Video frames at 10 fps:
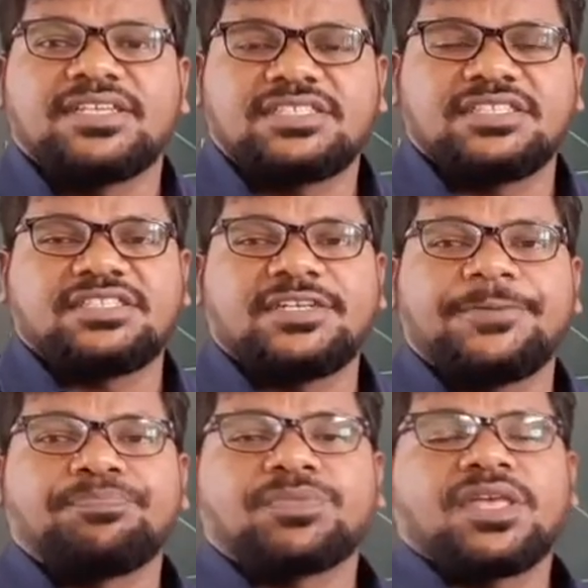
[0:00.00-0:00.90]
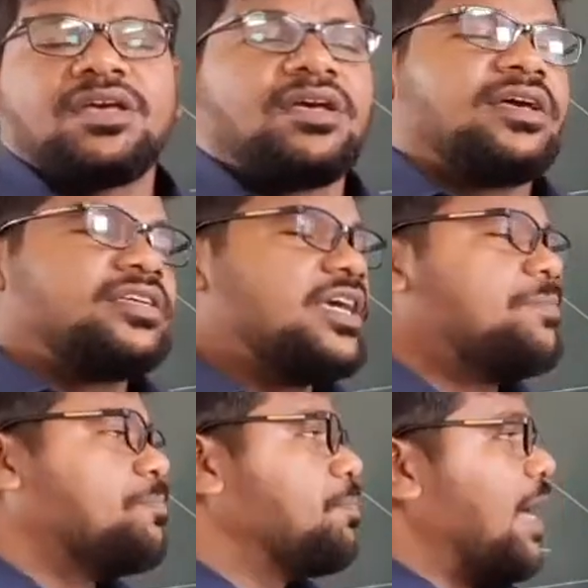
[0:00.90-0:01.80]
C3.
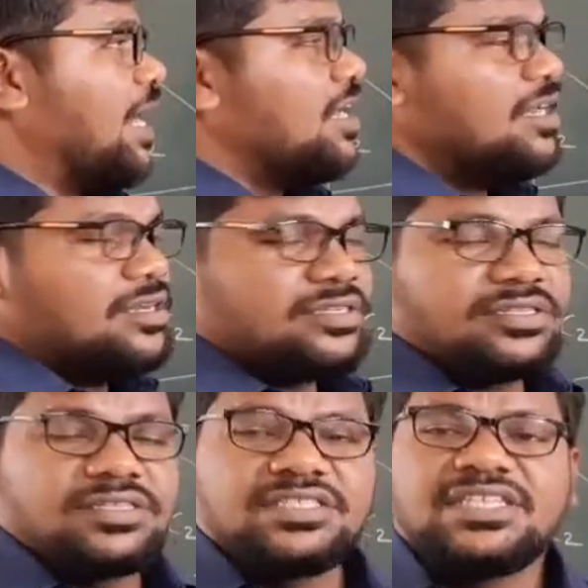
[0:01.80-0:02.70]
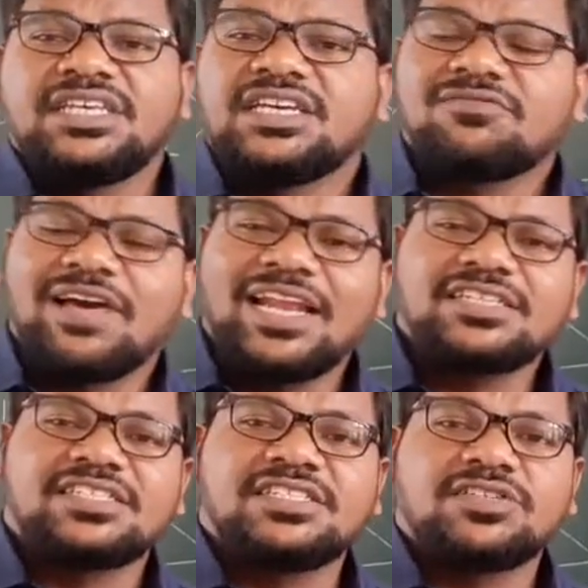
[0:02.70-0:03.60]
Here parallel, C
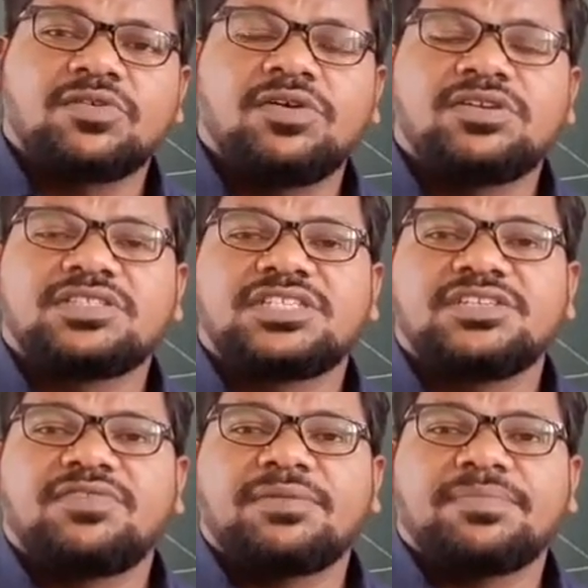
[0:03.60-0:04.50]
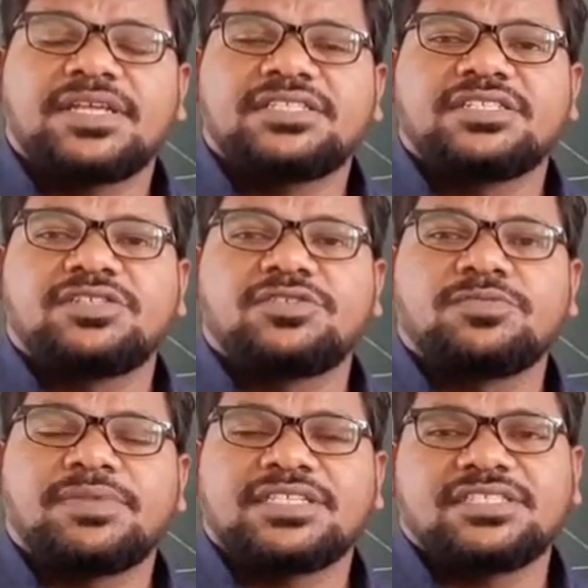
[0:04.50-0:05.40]
equivalence is equal to C1 plus
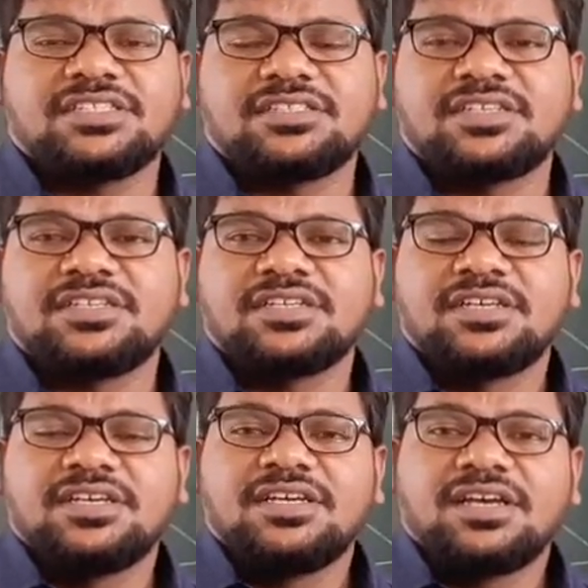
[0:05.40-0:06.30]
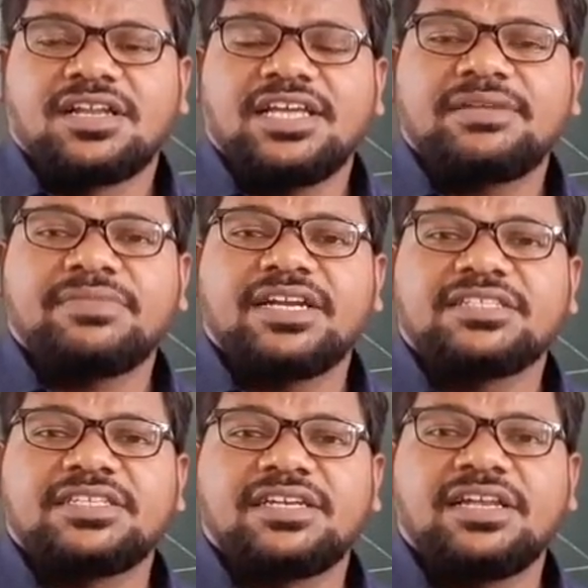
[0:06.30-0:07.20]
C2 plus C3. Clear, my
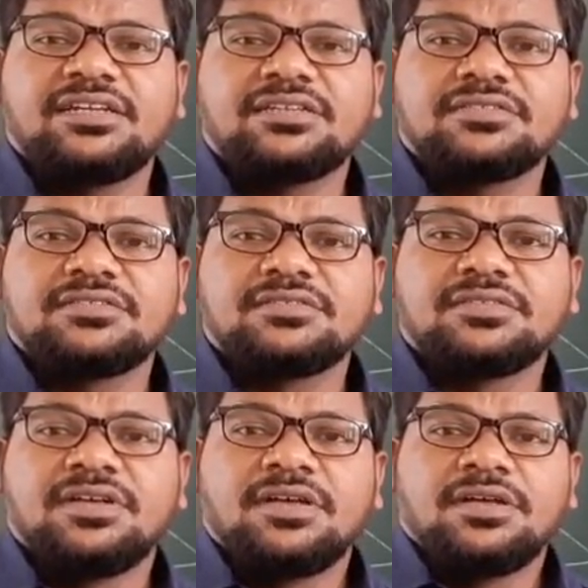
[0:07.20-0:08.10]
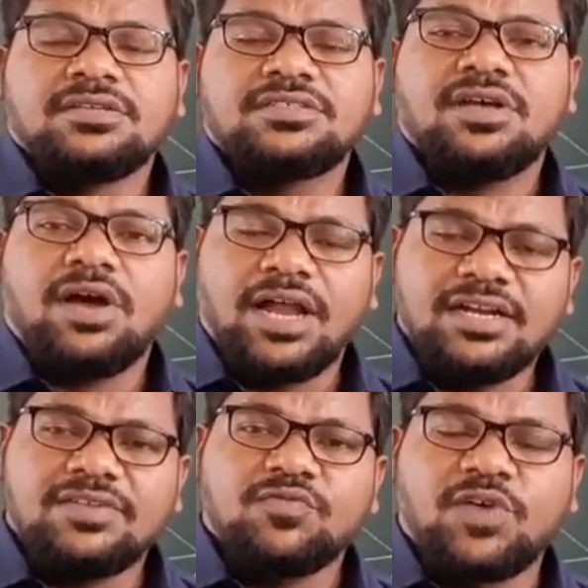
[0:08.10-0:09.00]
children? So,
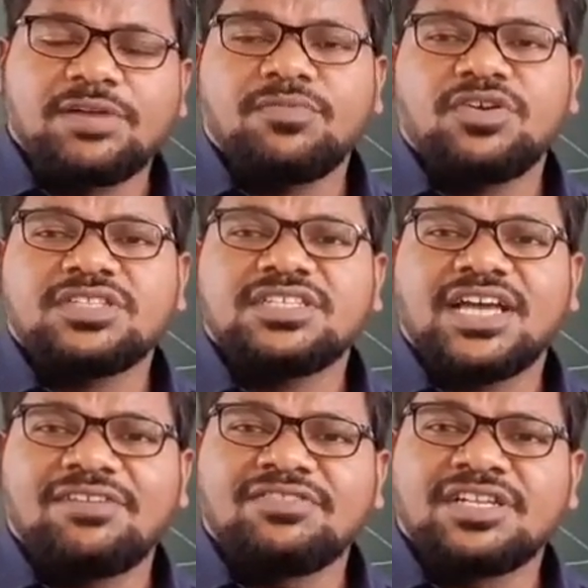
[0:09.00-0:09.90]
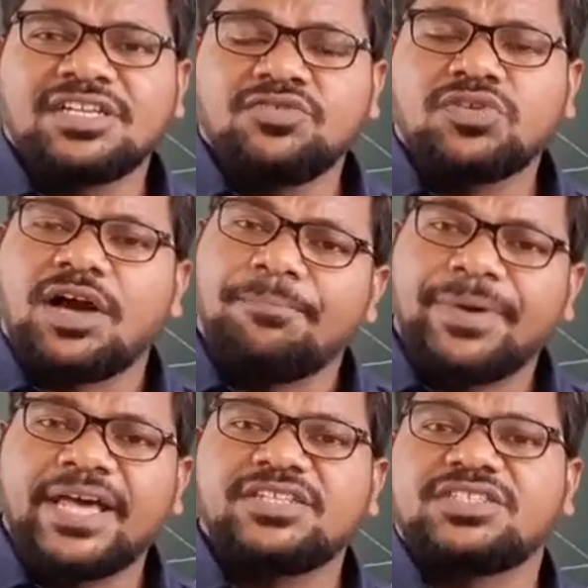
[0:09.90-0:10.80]
and one more thing, I will give
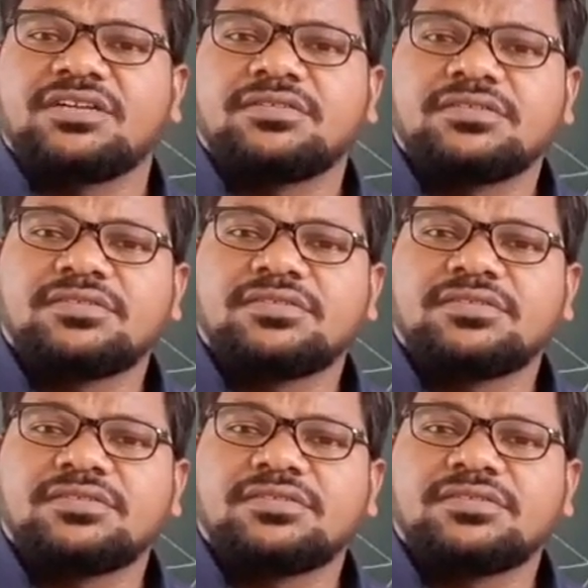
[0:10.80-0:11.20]
comparison.